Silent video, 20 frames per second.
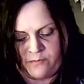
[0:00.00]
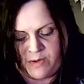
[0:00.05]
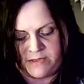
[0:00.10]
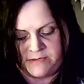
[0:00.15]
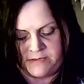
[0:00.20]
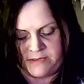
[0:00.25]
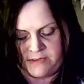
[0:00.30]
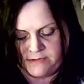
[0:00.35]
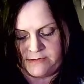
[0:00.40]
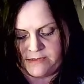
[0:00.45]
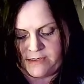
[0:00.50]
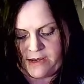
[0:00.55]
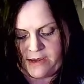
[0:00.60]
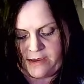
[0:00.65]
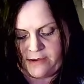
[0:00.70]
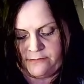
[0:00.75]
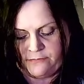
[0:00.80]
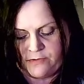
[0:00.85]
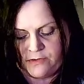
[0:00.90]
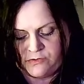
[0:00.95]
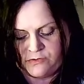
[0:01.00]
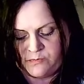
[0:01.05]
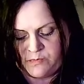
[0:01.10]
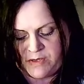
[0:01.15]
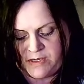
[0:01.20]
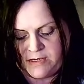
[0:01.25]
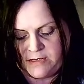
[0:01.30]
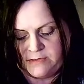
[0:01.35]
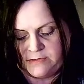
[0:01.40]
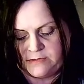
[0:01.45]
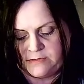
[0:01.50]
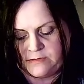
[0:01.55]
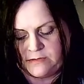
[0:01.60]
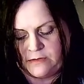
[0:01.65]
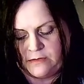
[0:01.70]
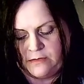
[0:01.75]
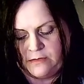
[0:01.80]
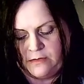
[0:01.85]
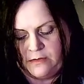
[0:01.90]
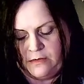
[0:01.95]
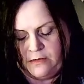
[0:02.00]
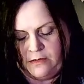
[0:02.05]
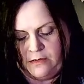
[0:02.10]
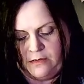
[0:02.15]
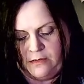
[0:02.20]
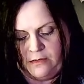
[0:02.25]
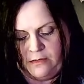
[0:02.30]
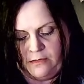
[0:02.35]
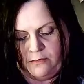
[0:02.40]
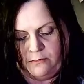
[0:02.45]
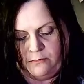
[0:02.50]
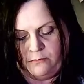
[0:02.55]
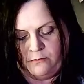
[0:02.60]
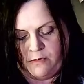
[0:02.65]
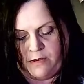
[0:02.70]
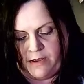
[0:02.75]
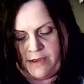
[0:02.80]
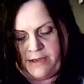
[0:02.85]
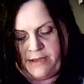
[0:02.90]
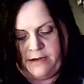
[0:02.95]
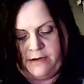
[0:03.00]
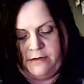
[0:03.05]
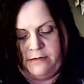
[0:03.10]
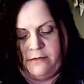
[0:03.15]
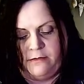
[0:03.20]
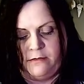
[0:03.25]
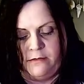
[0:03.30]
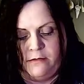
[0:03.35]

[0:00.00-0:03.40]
by 6.5-inch piece, 1